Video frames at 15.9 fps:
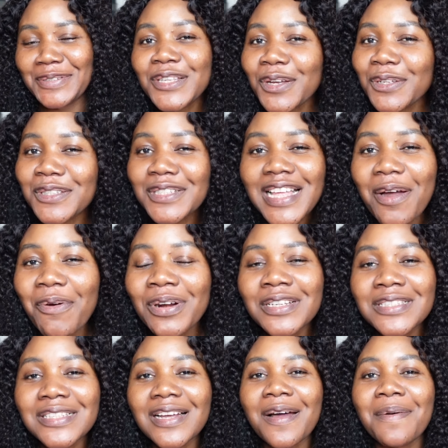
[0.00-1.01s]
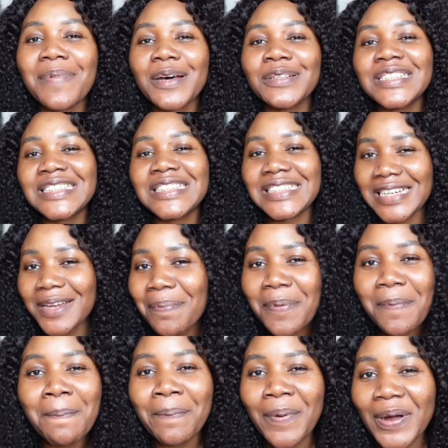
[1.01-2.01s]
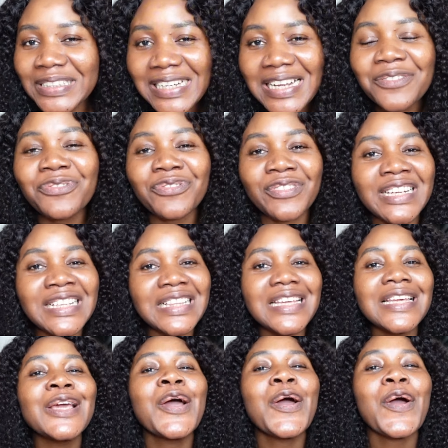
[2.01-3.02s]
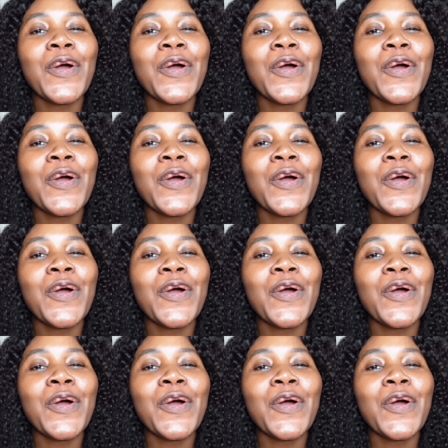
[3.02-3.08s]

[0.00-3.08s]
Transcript: So today I want to talk about cheap, budget friendly